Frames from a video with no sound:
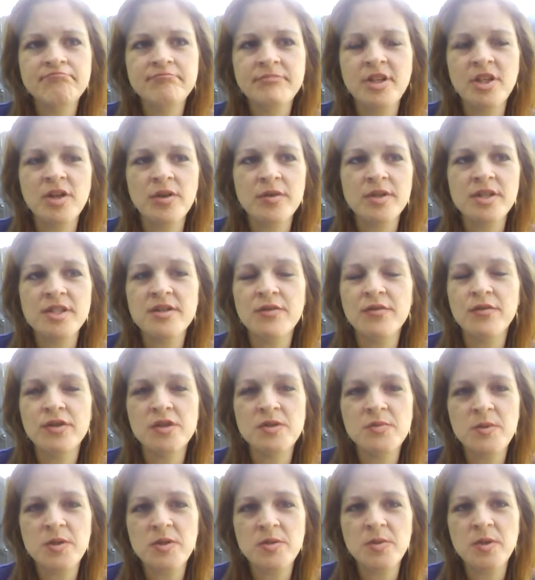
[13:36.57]
You know, the
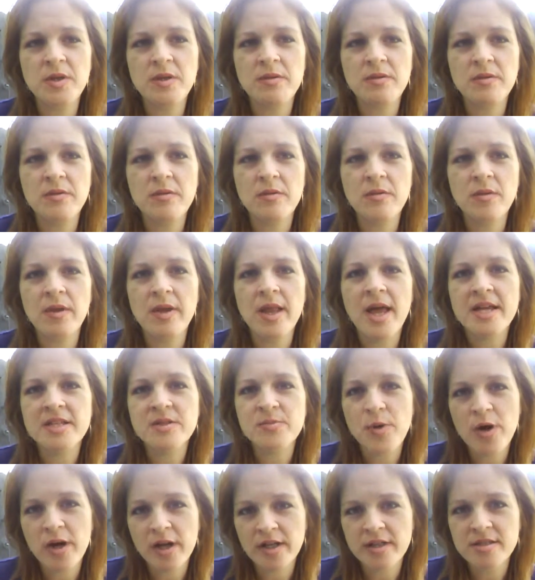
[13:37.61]
difference between the
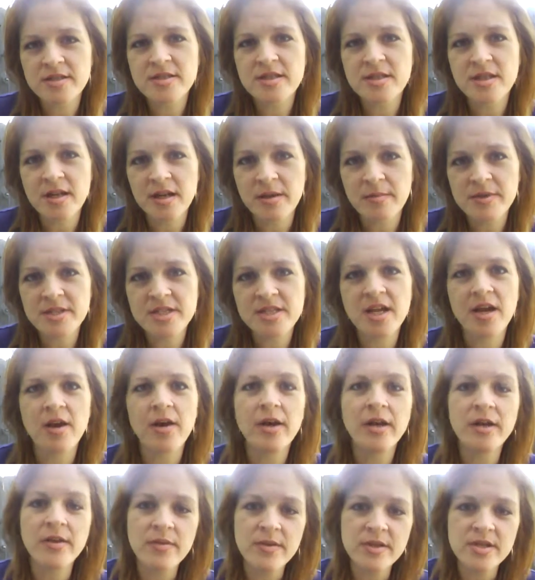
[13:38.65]
last pregnancy that I
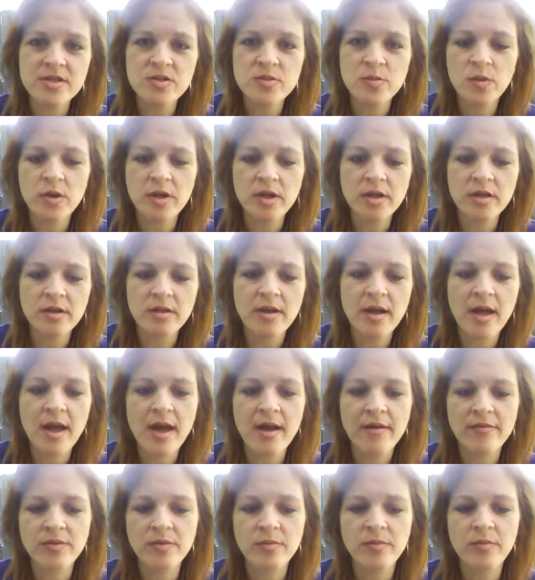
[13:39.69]
miscarried and this one,
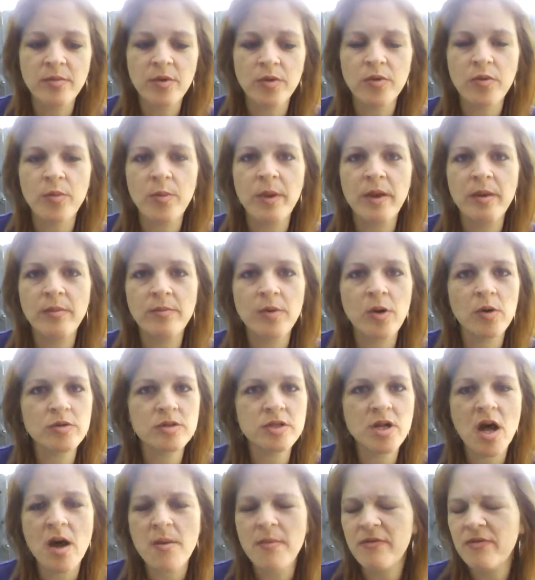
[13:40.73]
having both been
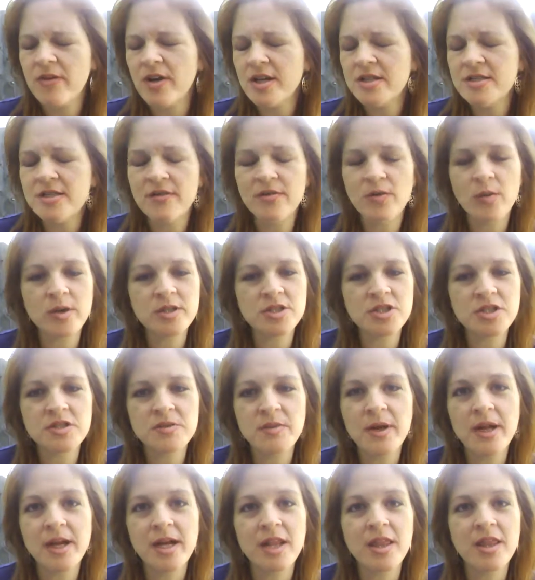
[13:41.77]
post-op. If you guys have questions
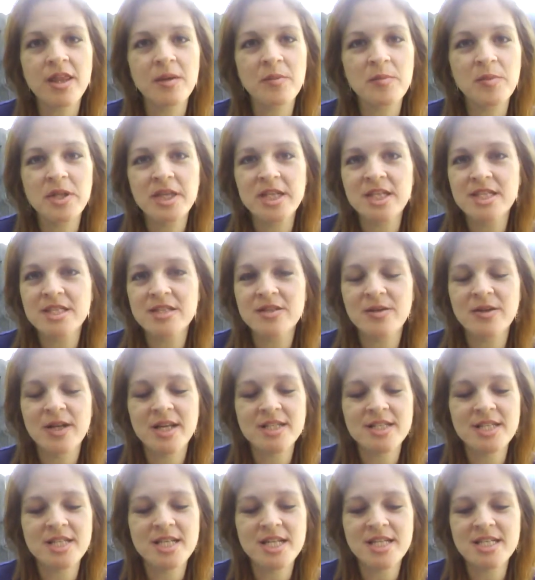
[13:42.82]
about anything, please don't
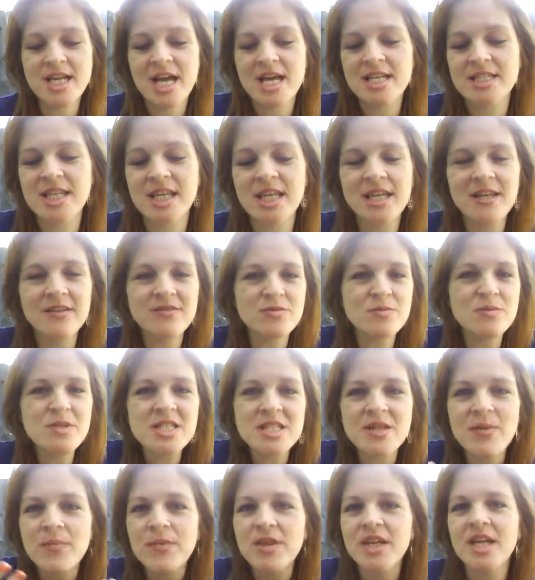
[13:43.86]
hesitate to ask. It gives me
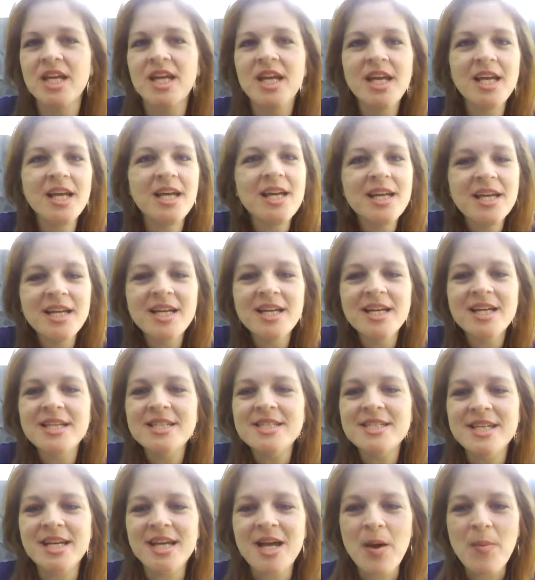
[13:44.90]
something
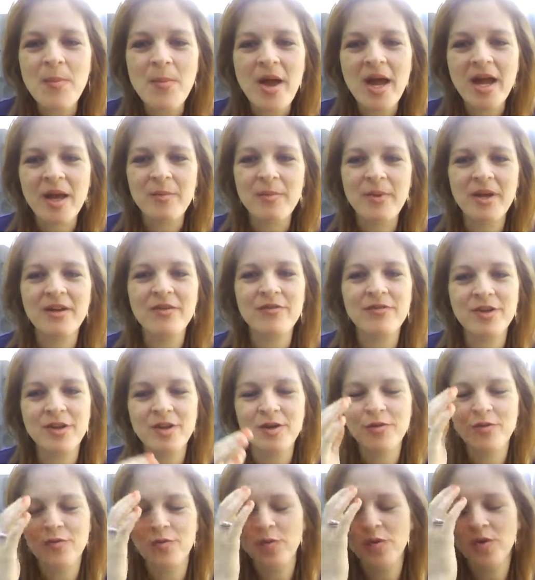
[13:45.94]
to come back and make a
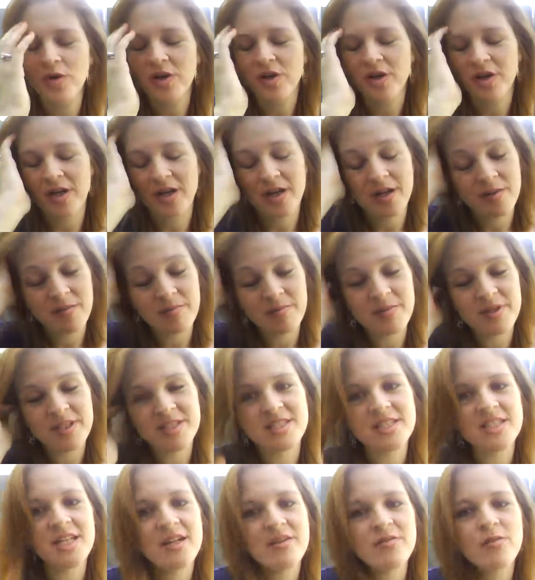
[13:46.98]
video for
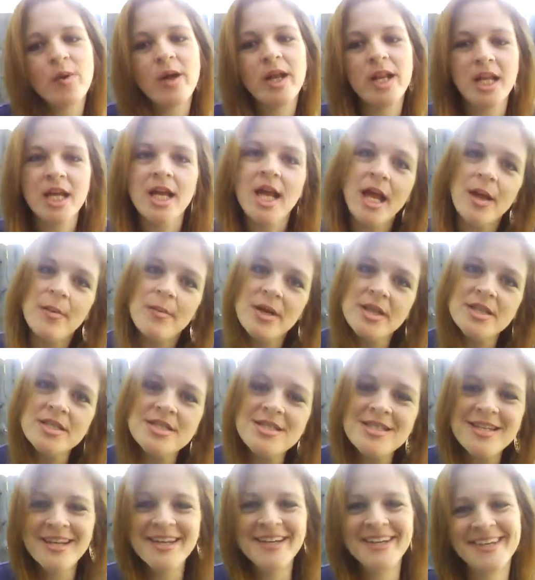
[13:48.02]
instead of waiting 8
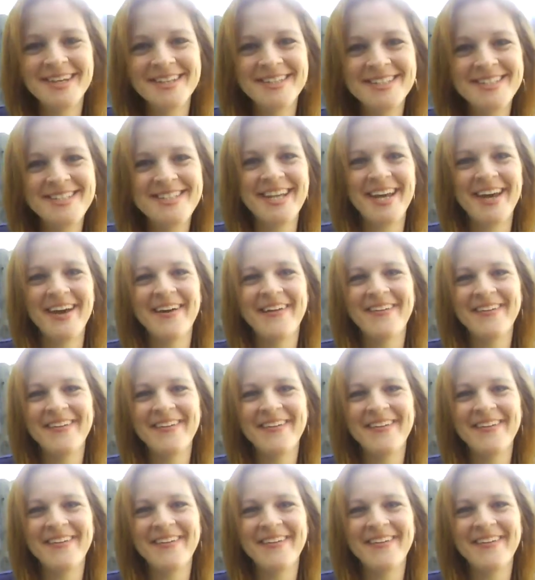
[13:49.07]
months. So